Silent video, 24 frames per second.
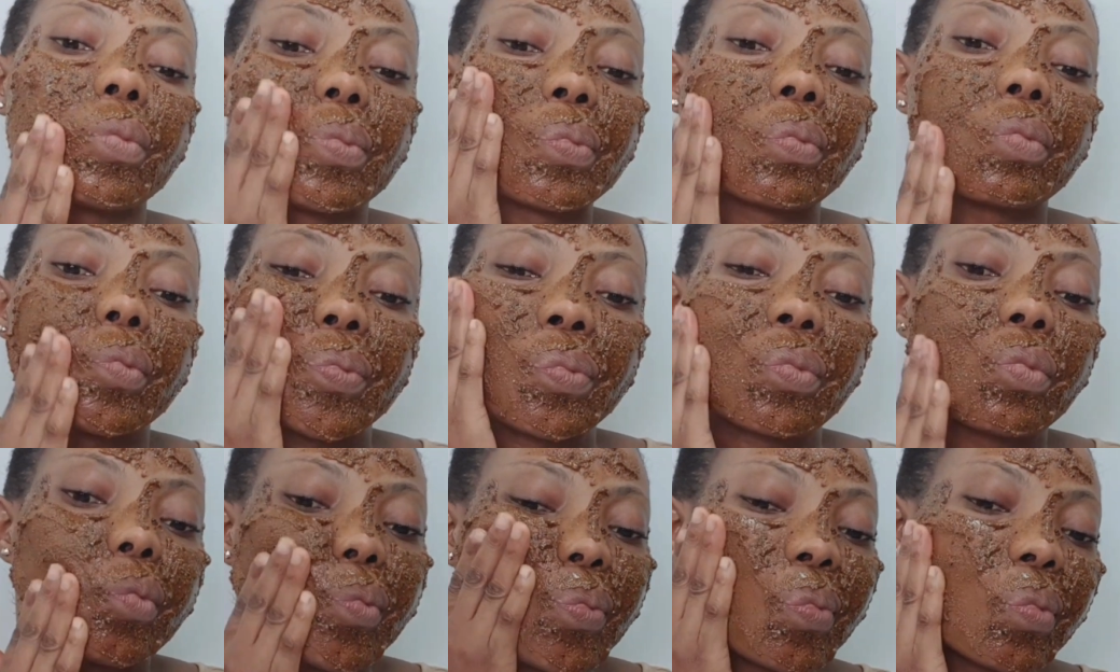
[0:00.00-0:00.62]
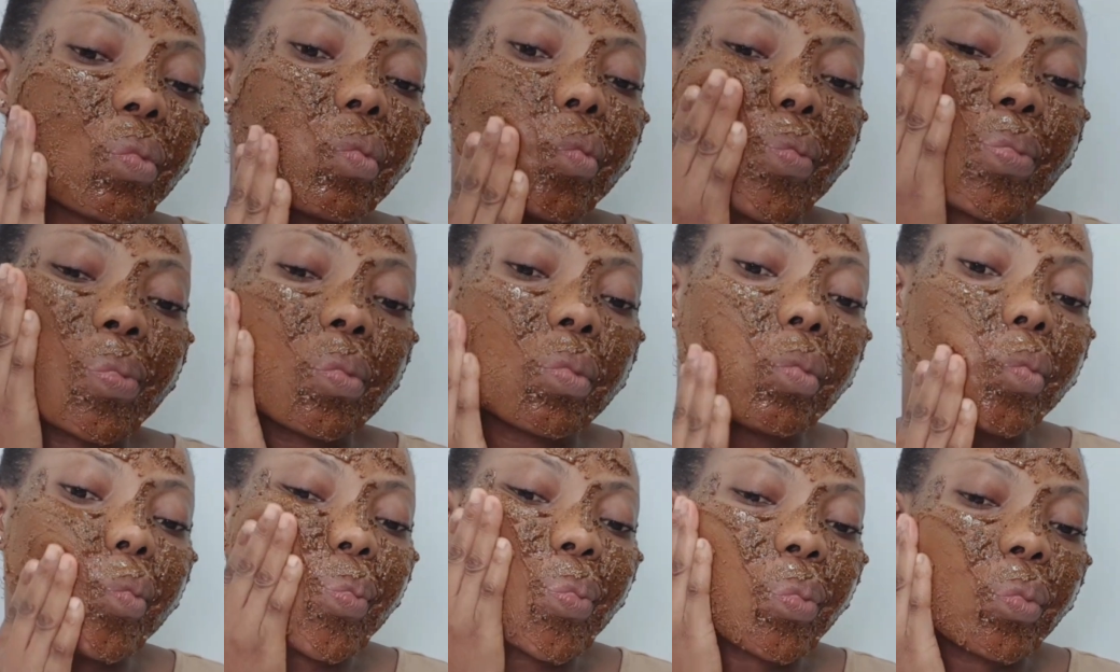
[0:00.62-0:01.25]
dark spots,
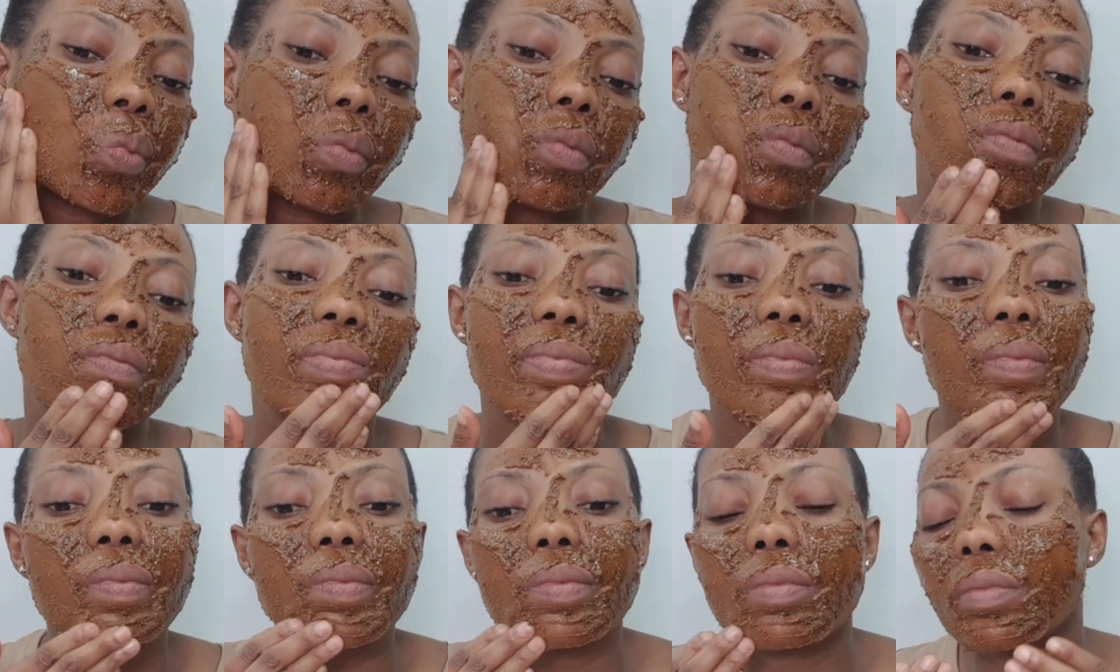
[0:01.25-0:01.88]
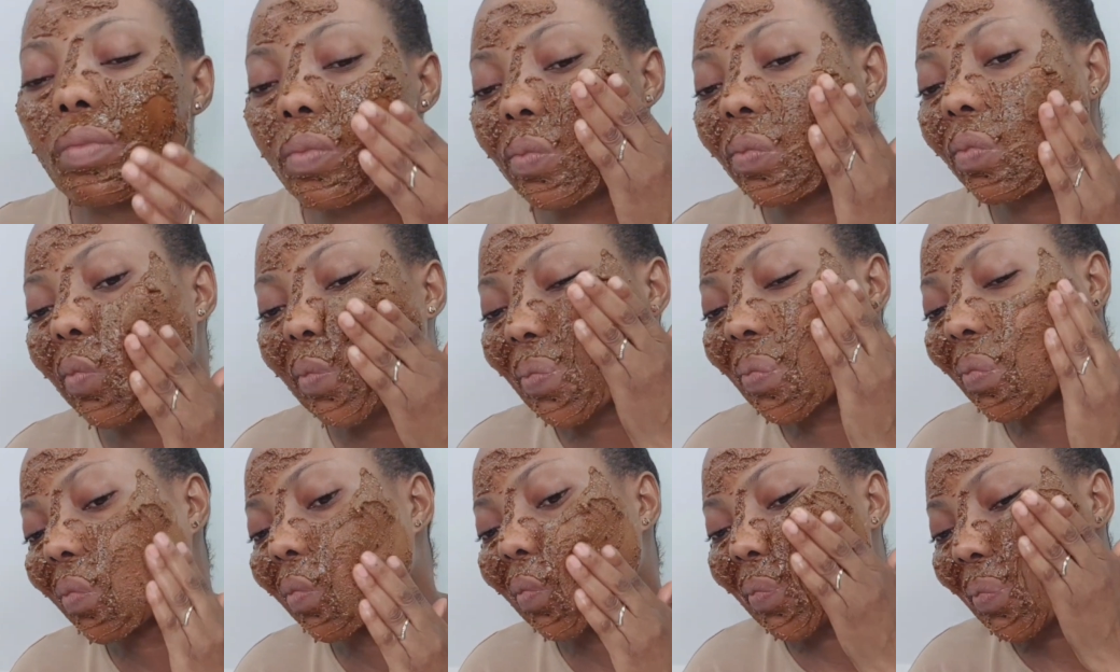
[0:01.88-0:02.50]
blemishes,
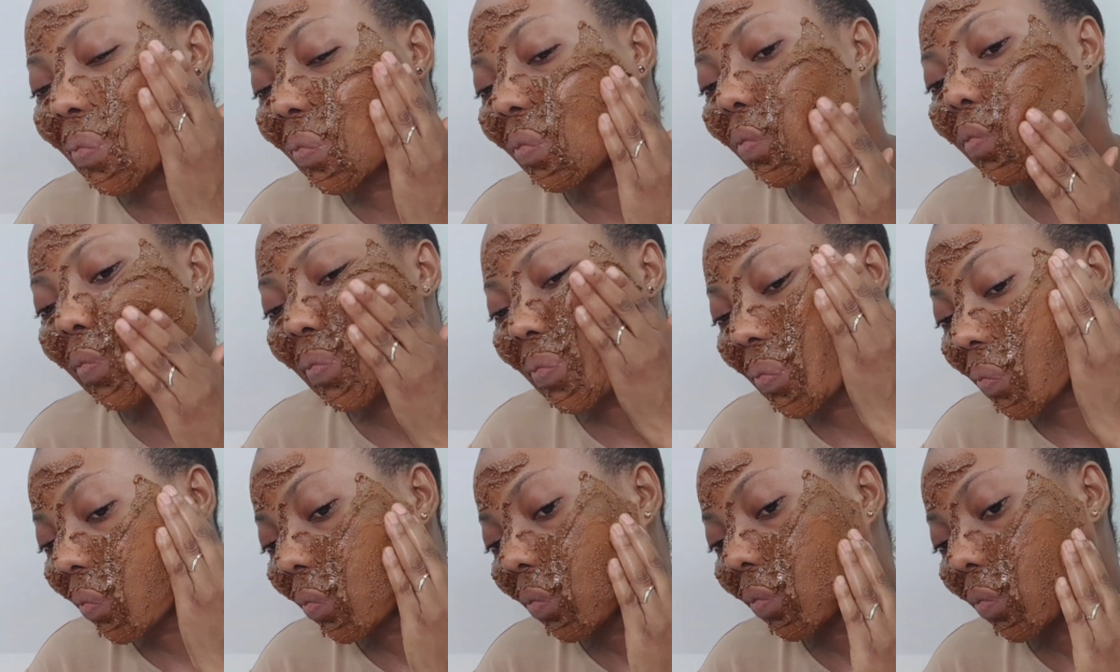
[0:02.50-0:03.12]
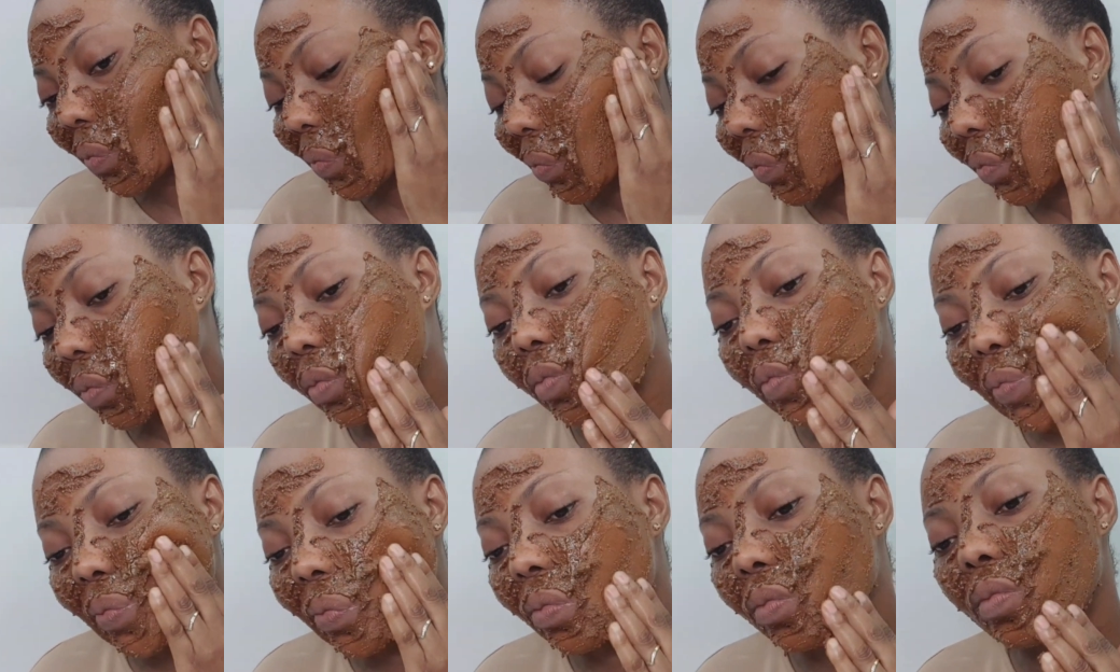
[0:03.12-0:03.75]
and it
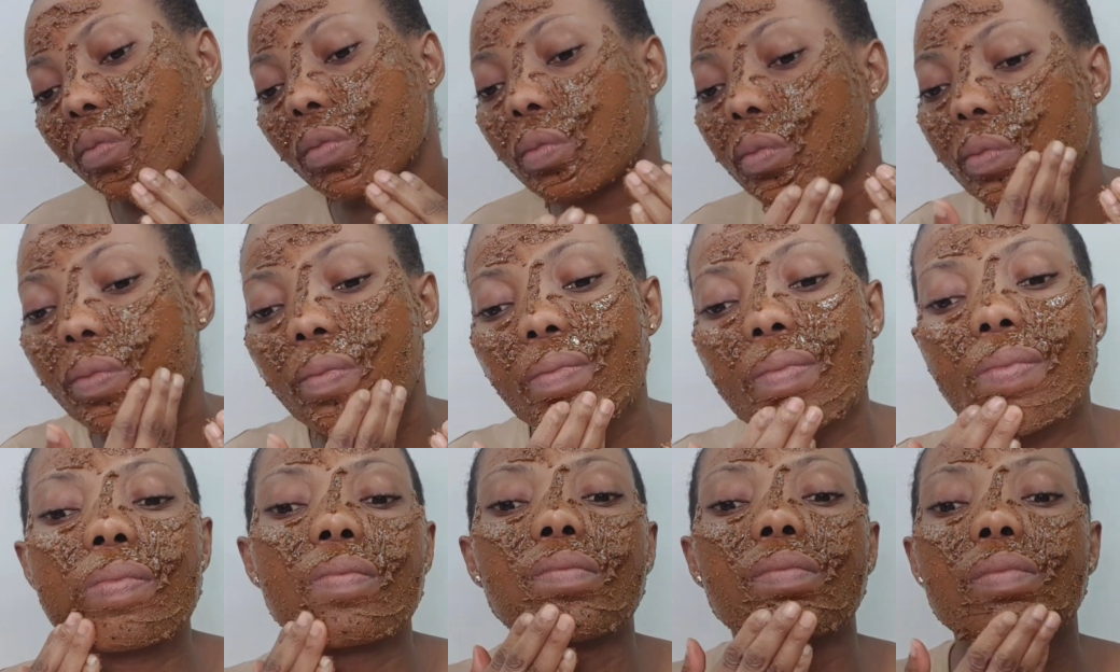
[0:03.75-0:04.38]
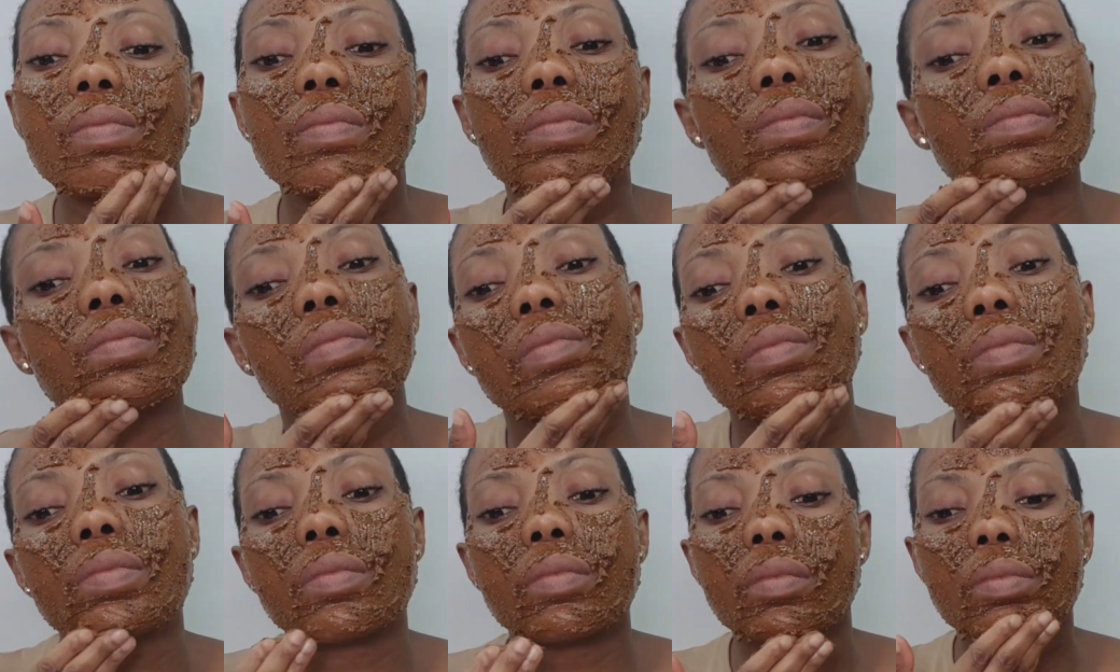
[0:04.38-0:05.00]
removes dead skin
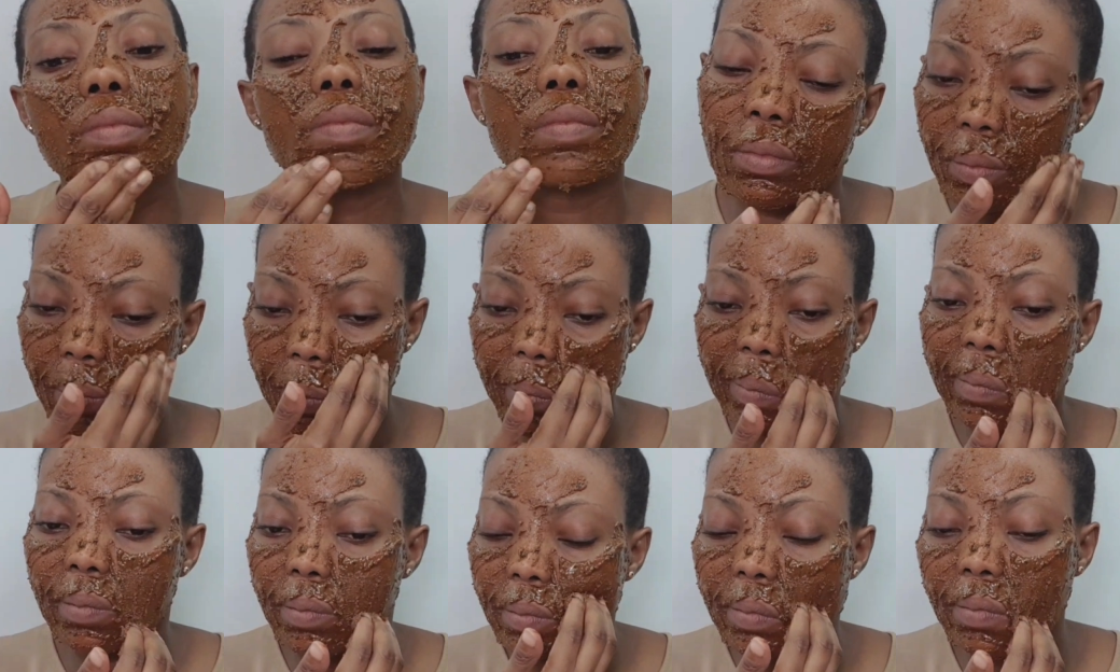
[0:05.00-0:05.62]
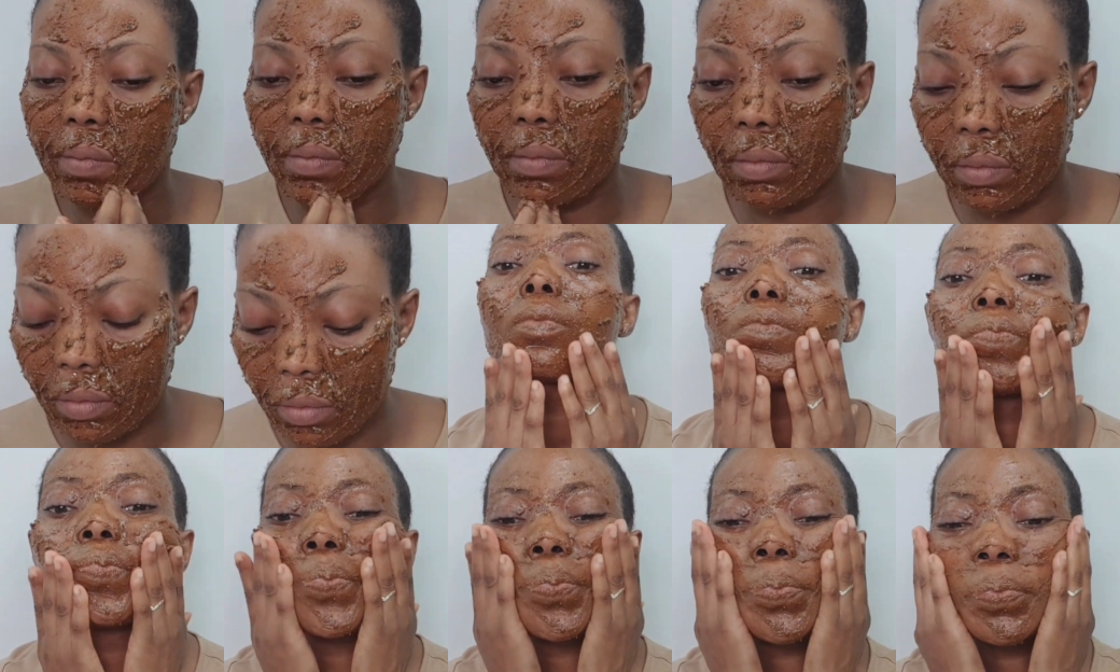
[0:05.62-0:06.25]
and leaves your skin soft,
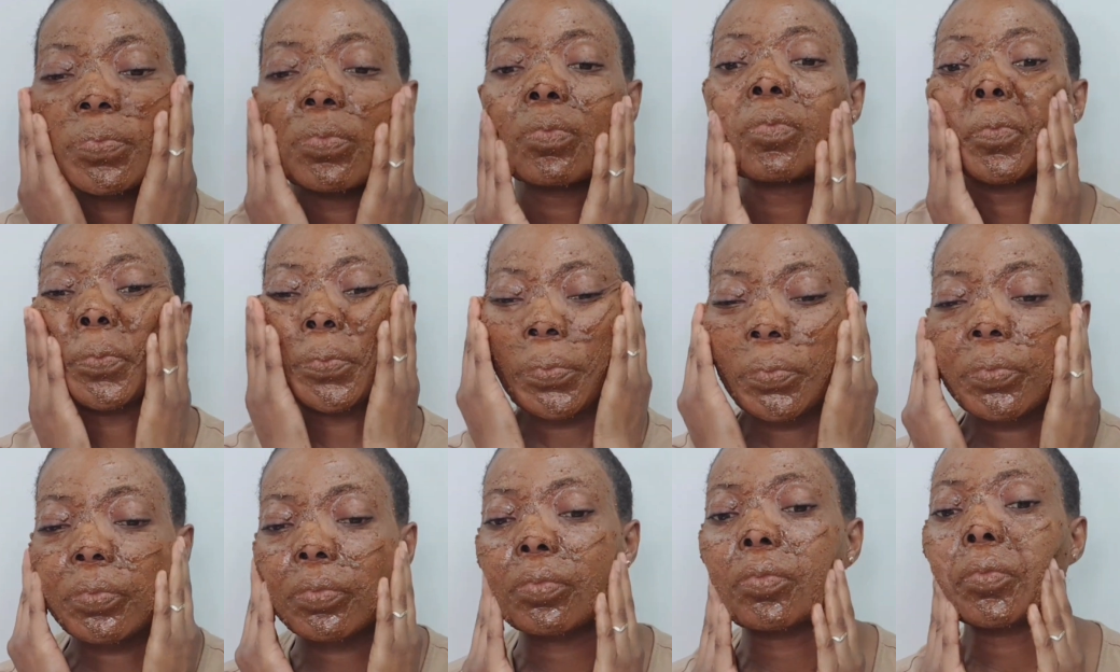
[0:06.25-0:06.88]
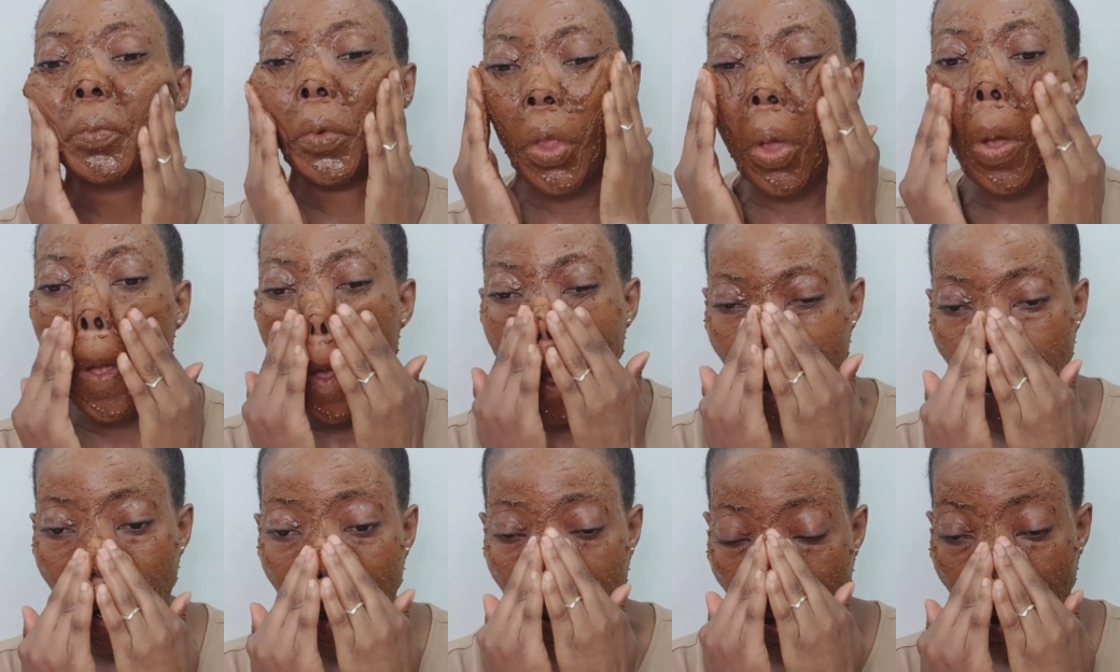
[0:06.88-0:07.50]
spotless,
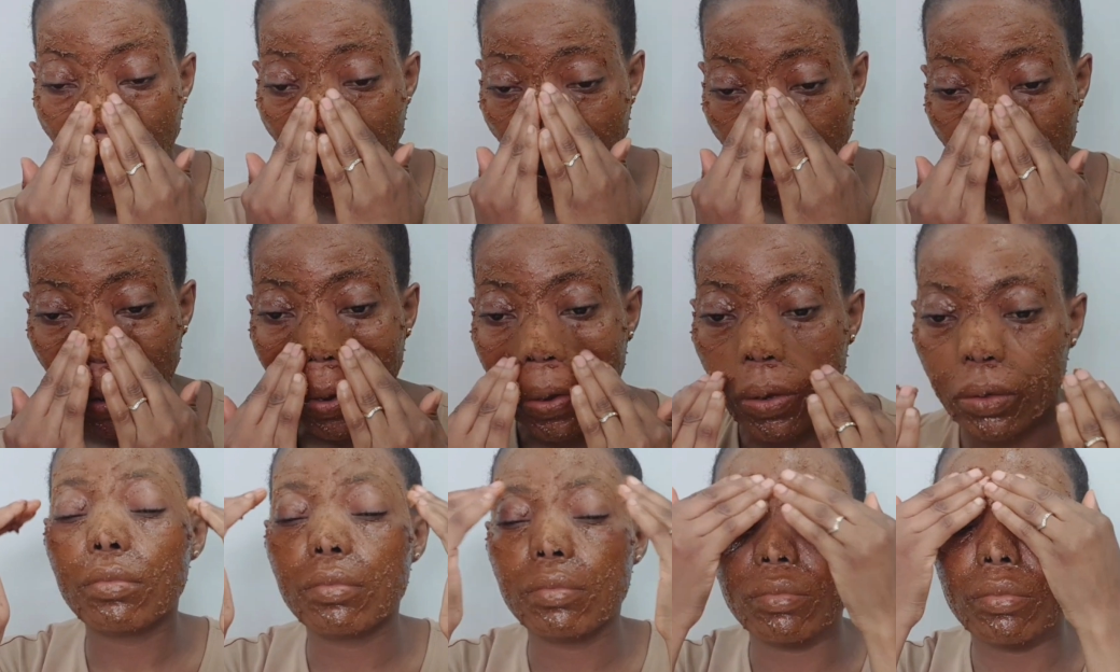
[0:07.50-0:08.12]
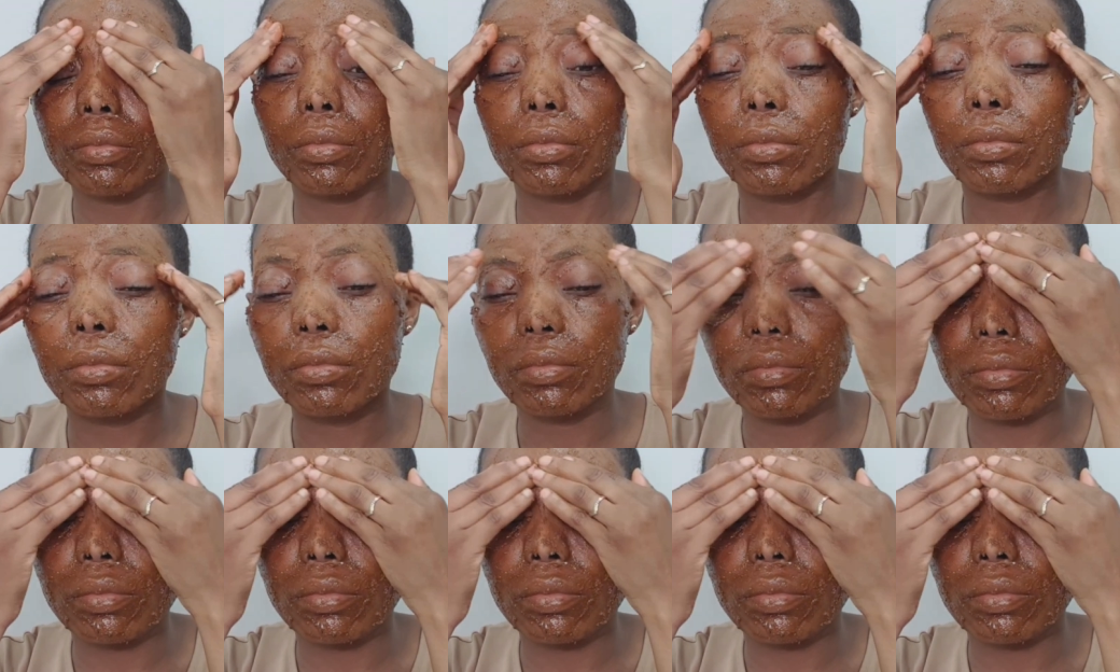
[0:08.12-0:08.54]
and glowing.